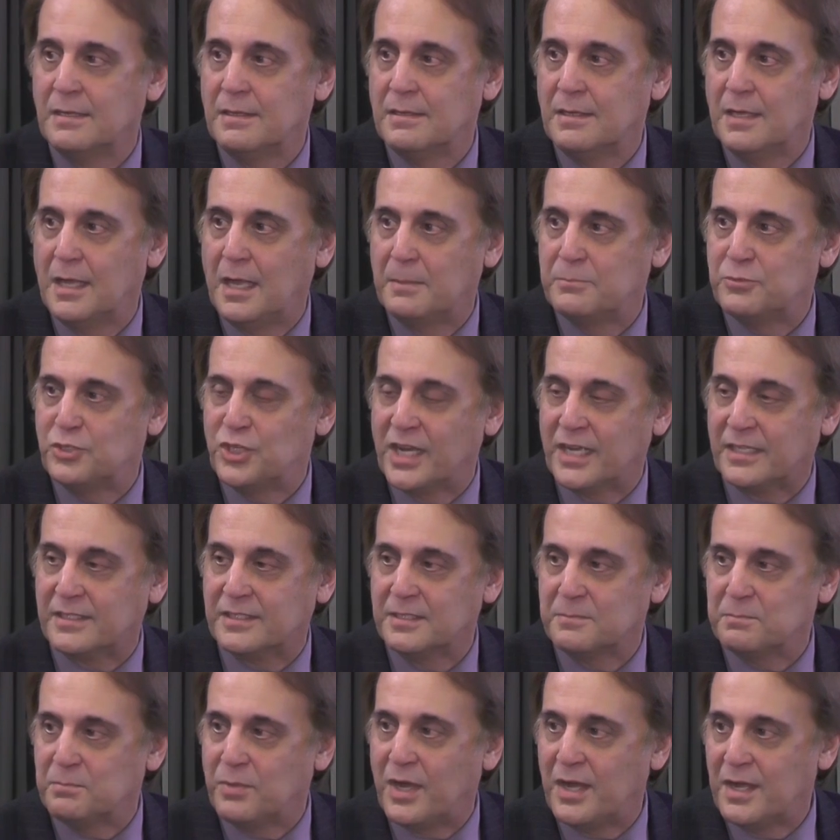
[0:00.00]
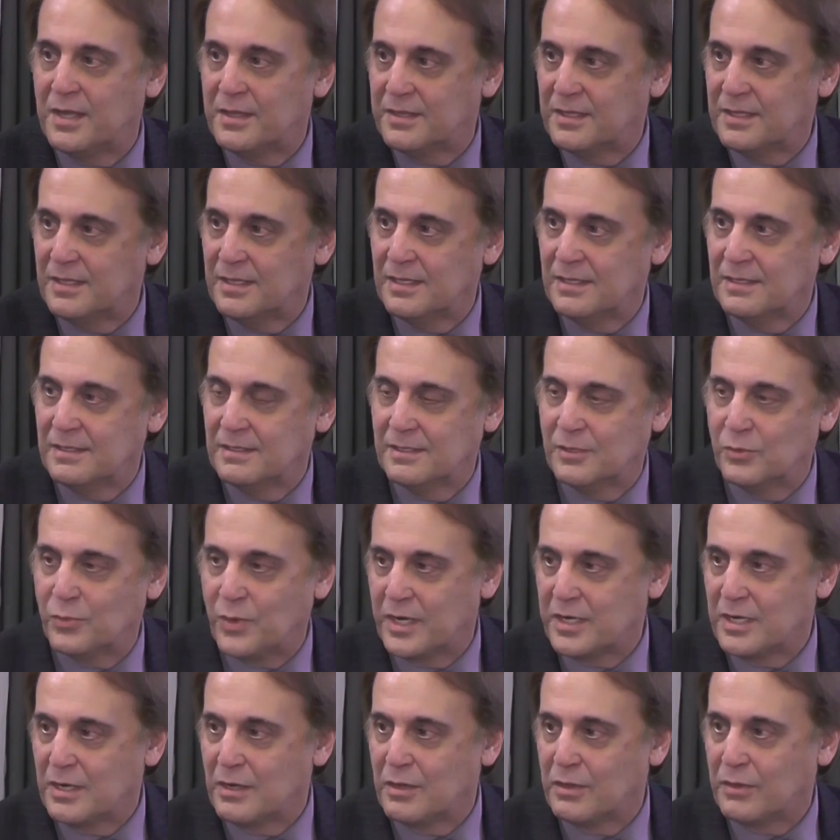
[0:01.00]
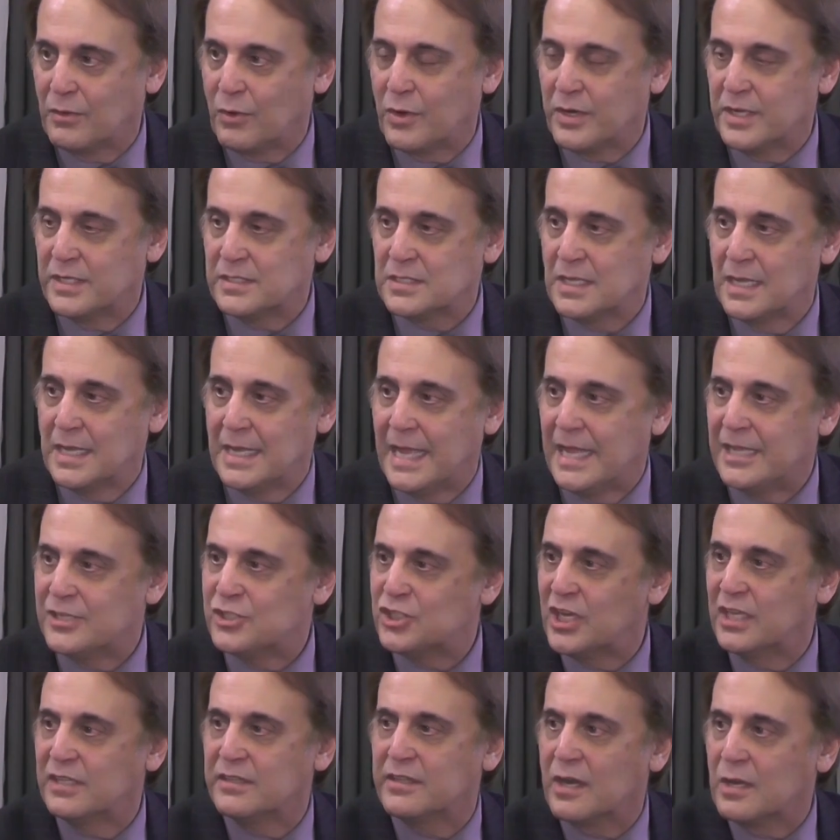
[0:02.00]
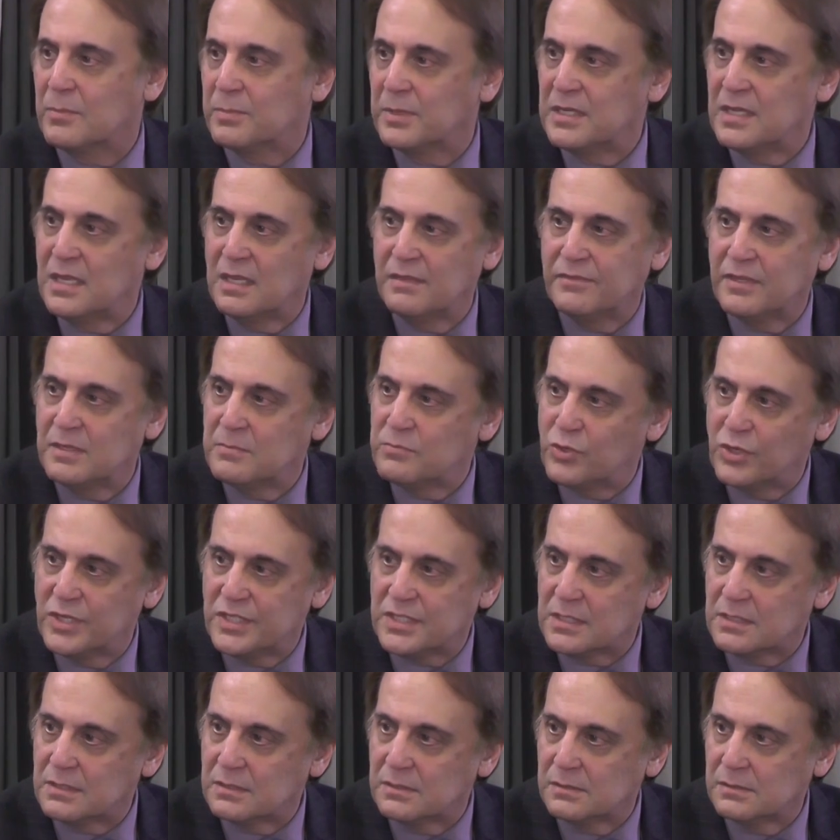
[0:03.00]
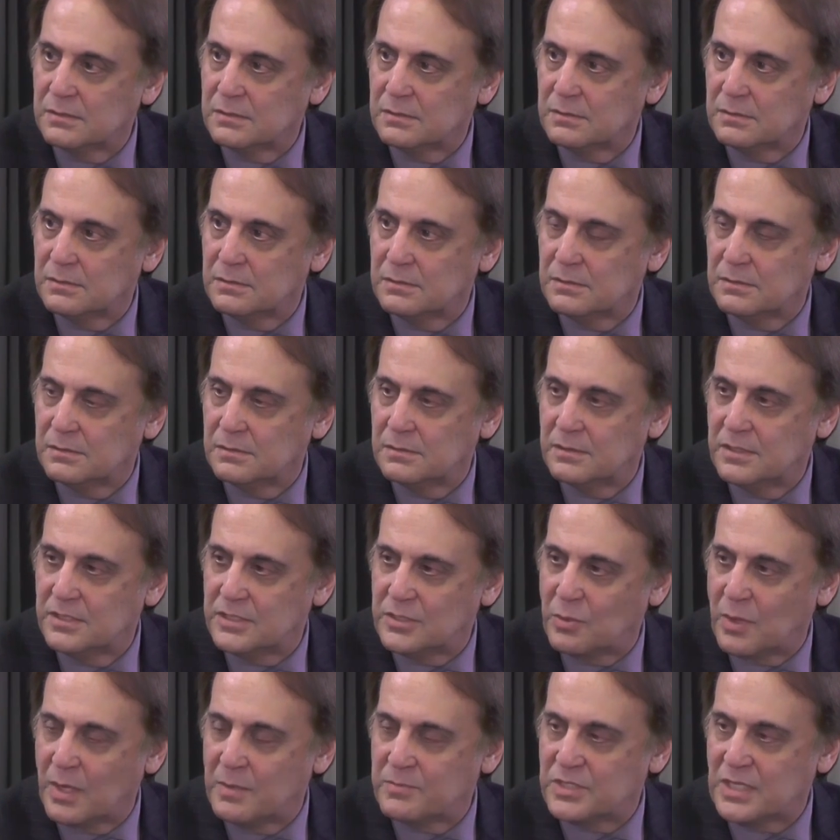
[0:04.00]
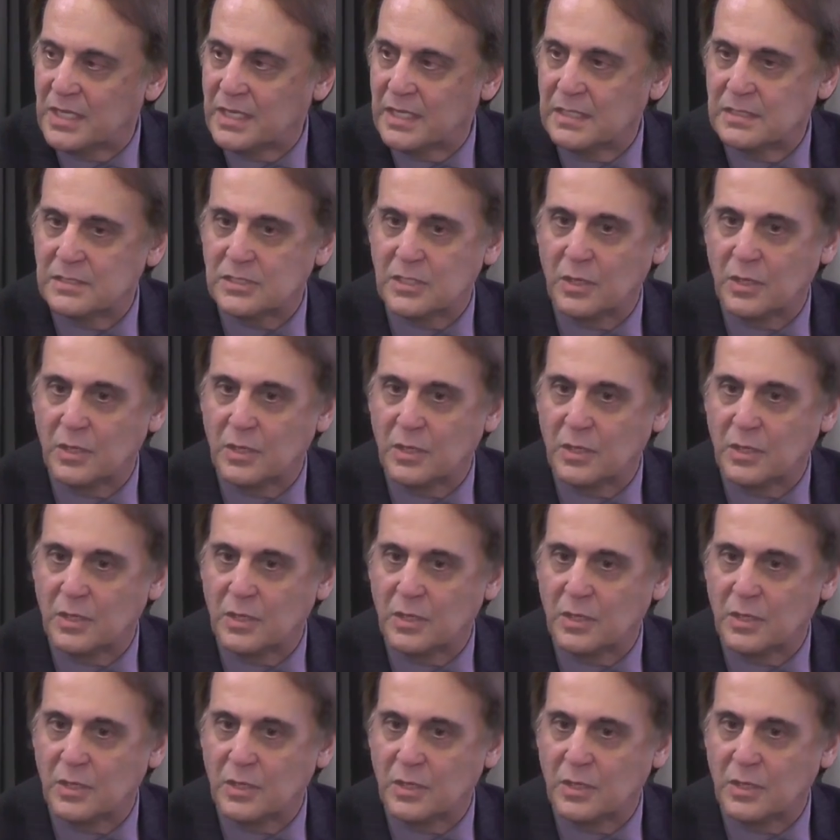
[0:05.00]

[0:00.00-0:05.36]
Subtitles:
objected by the Iranian authorities, and she ended up in Evin prison. You see what I'm saying? So